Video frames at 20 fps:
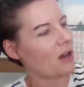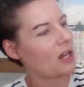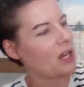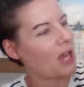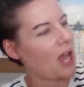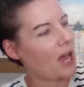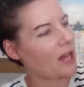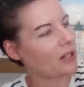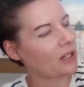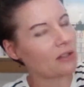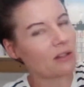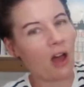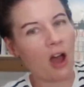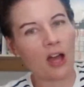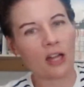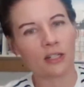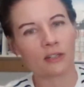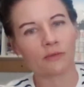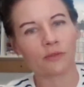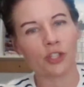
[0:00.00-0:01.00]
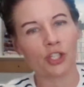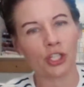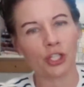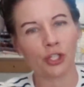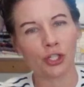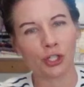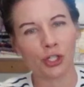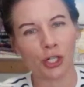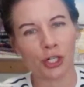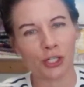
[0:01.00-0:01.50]
He had a lot of jean
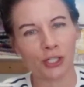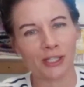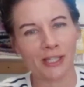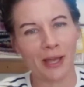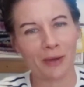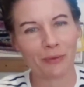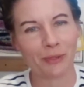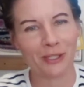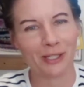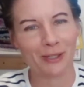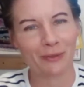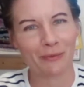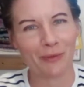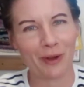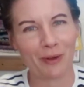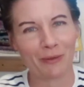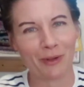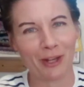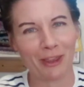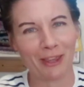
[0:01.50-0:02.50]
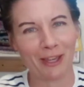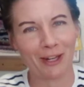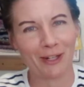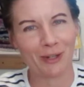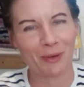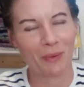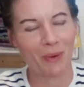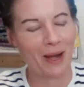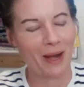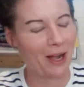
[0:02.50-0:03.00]
shirts. That was his favorite thing
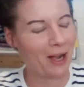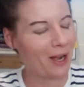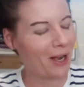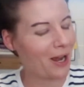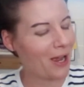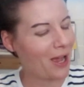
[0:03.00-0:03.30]
to wear.